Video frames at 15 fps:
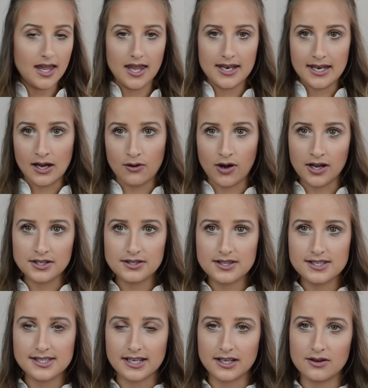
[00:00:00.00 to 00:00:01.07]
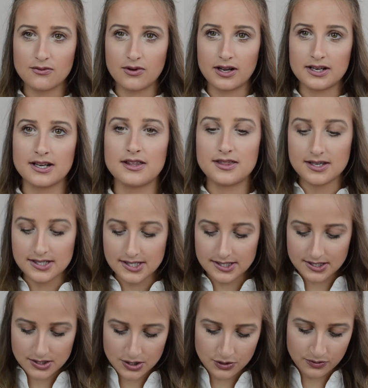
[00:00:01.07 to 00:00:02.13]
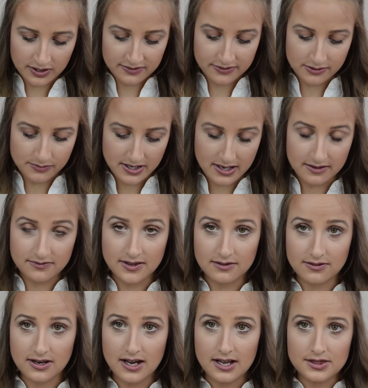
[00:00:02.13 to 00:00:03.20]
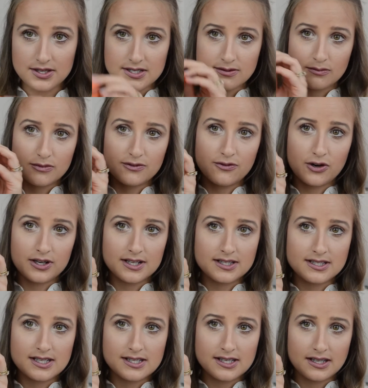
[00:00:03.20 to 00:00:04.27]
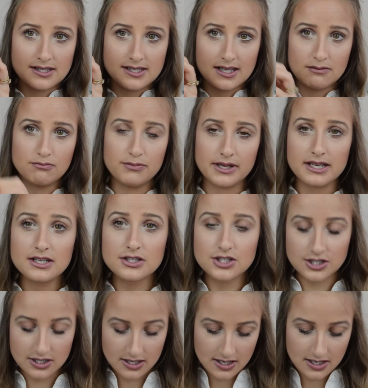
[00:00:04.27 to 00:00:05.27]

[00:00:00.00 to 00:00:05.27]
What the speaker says: Now on to the second one. This is a new one for me. I've never had this one before, and it's the Sunset Beach.